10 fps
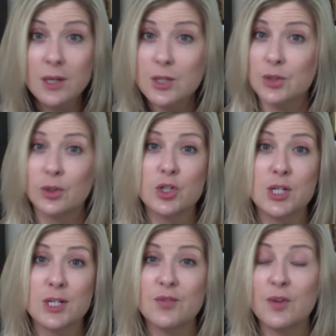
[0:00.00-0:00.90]
so their
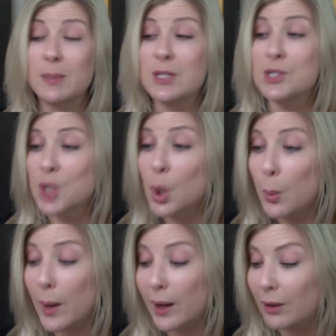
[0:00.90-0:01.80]
jeans fit me so
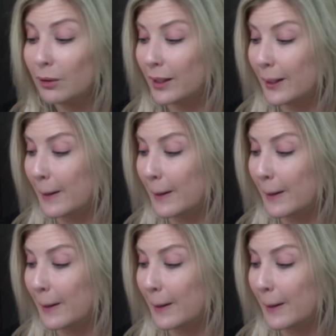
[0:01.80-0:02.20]
well.